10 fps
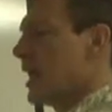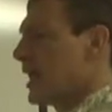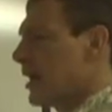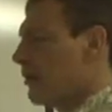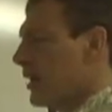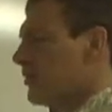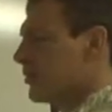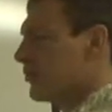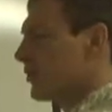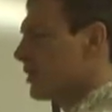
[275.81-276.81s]
and I raise
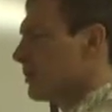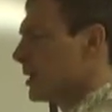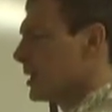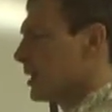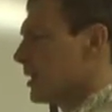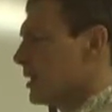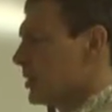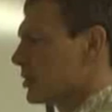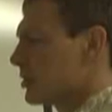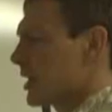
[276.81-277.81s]
it from uh,
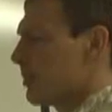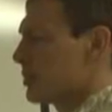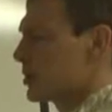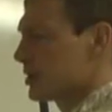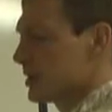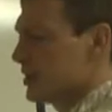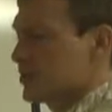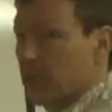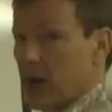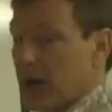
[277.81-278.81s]
initial temperature, T
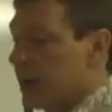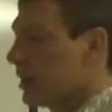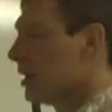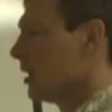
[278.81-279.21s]
sub i,